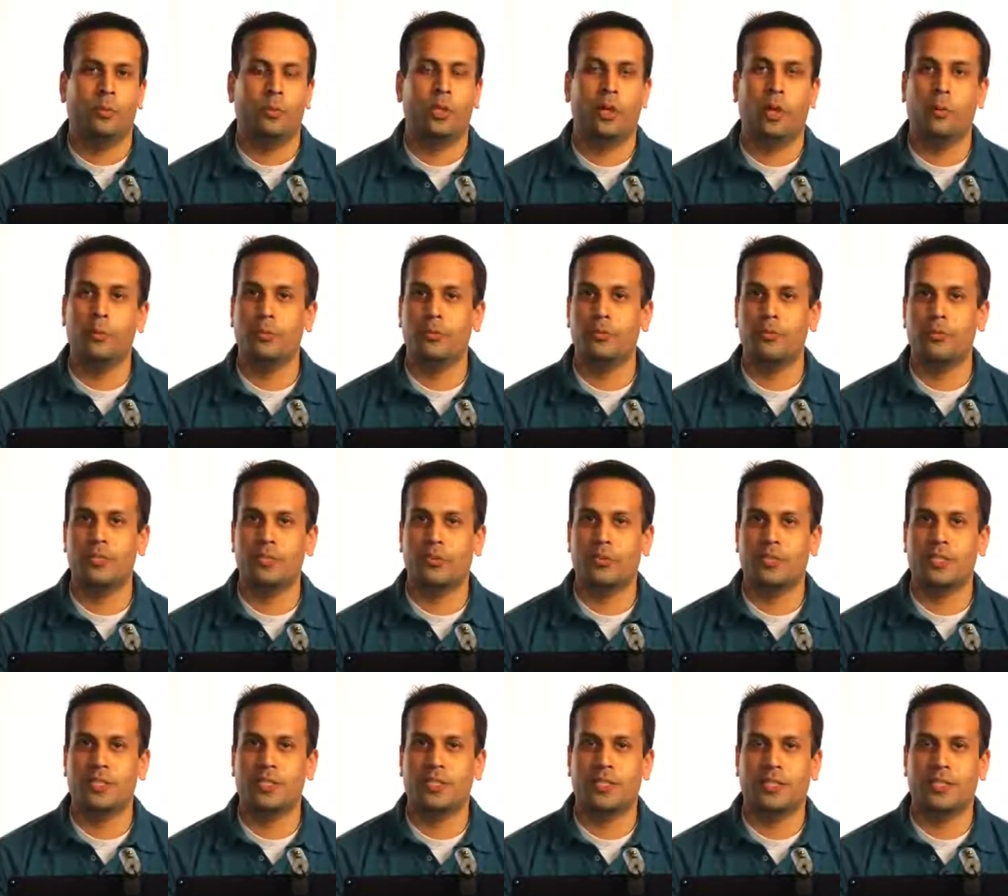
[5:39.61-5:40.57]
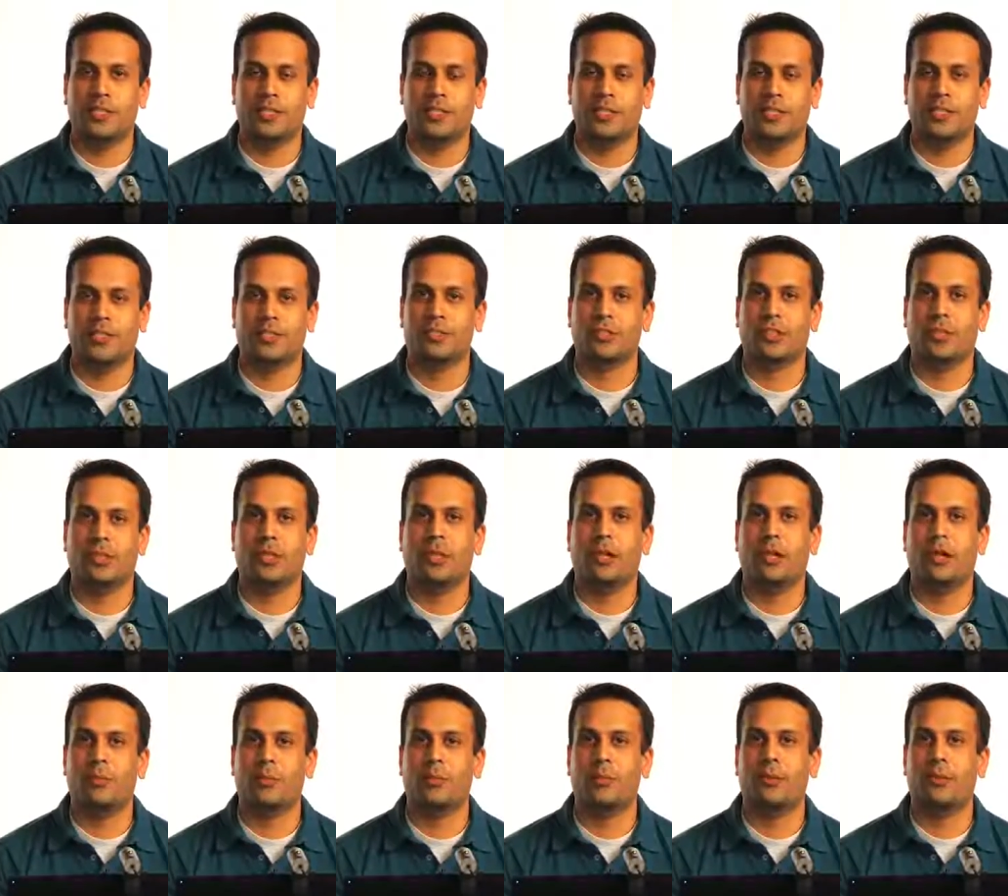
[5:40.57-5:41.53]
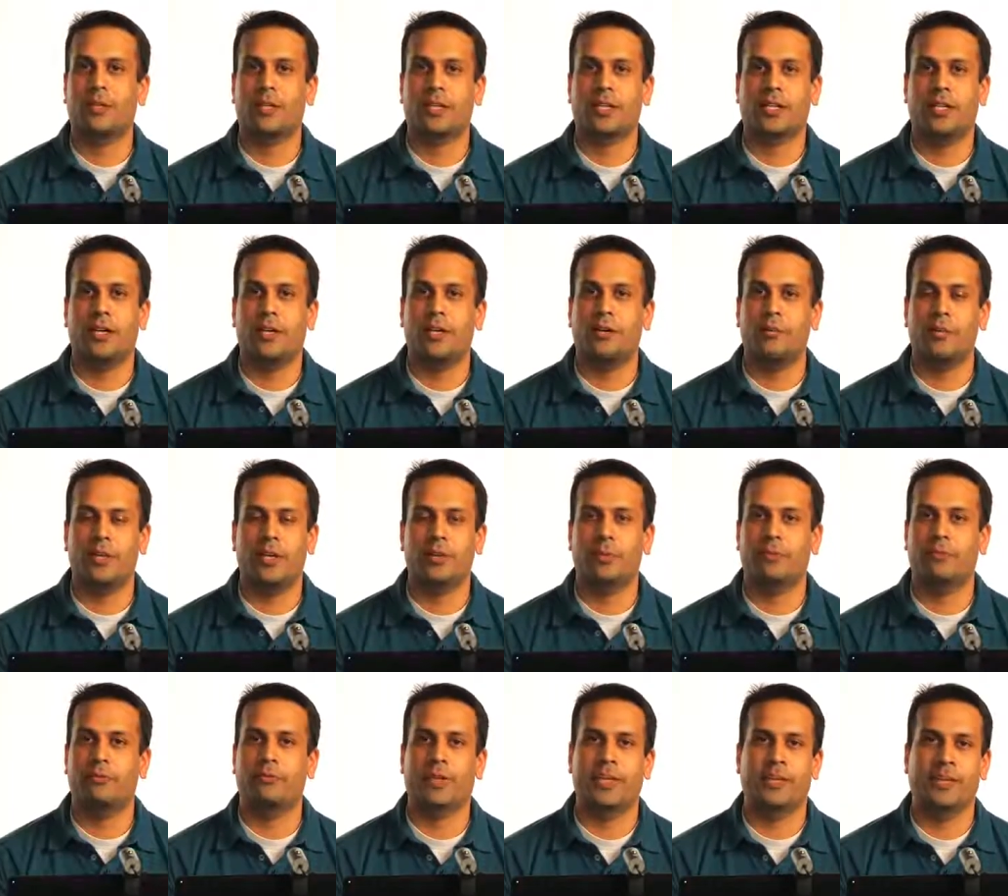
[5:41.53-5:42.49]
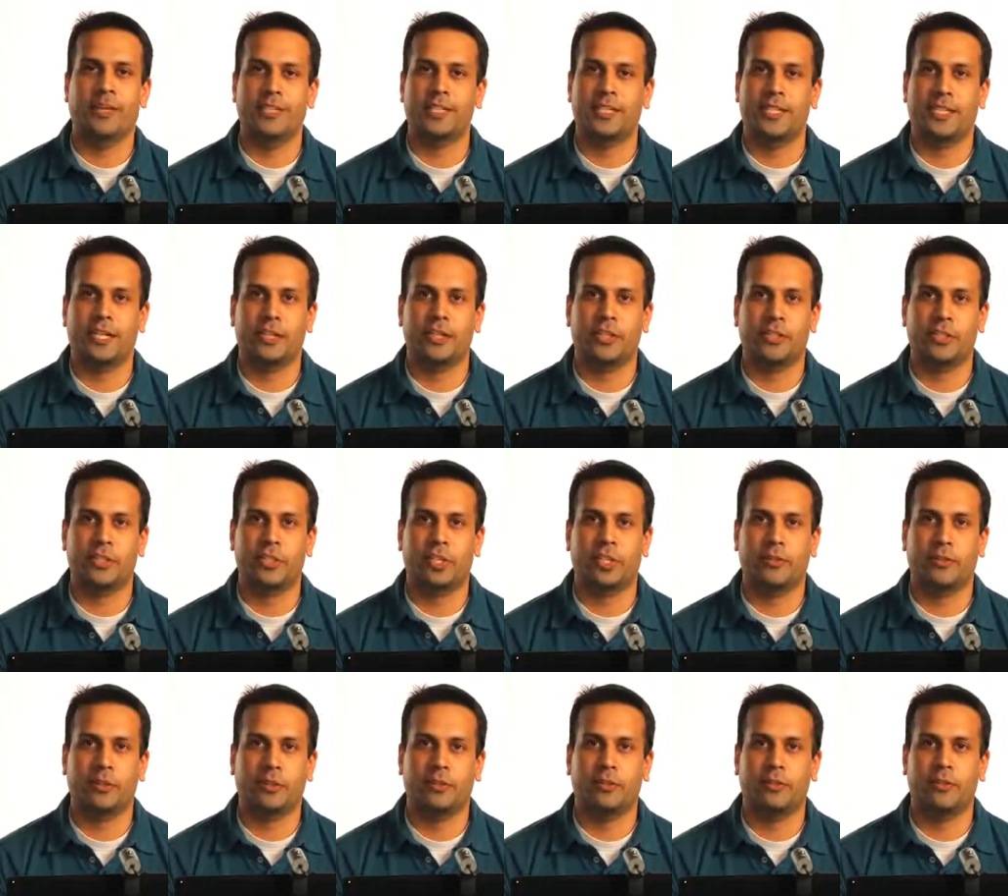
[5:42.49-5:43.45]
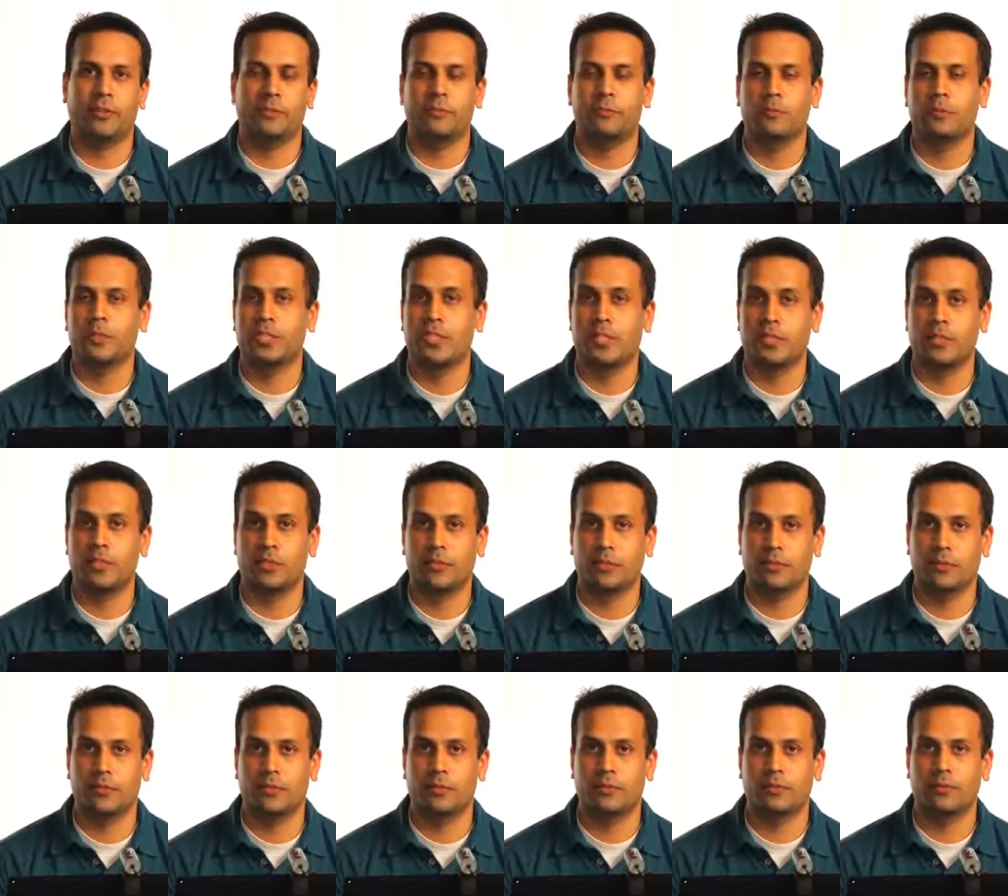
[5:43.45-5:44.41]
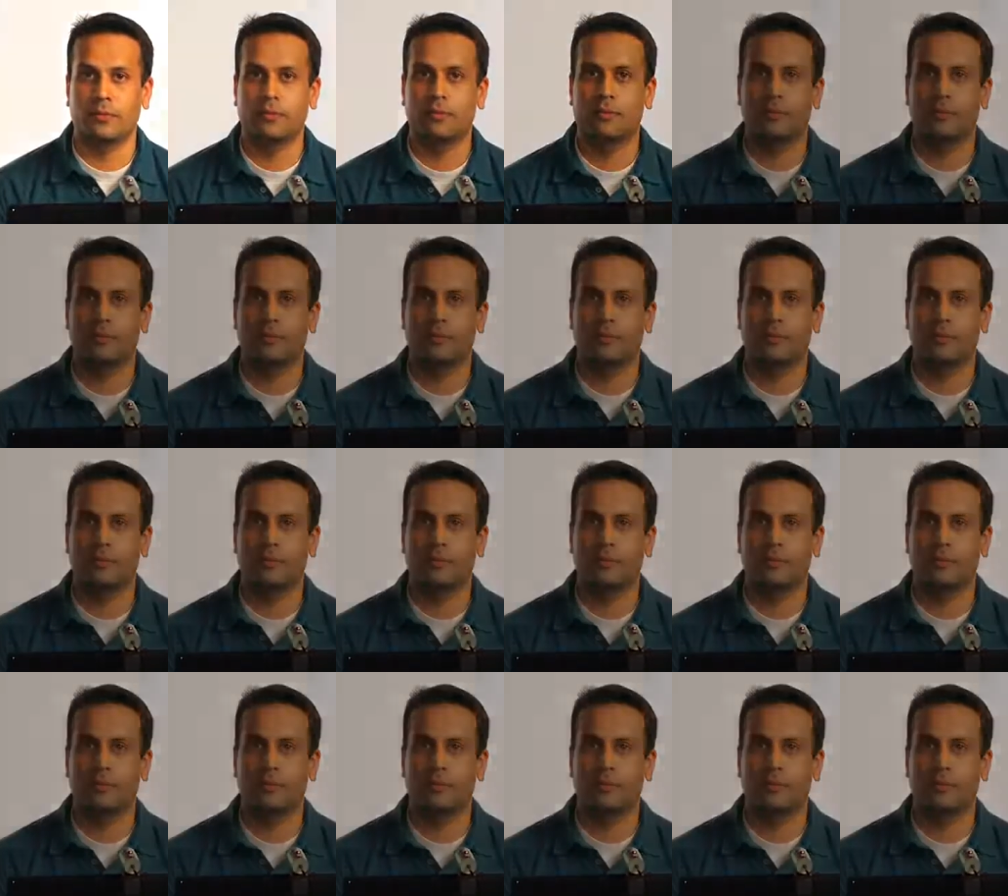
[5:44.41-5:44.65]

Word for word: We hope you enjoyed seeing it. There's a lot more to come, and we're very excited to share it with you. Stay tuned.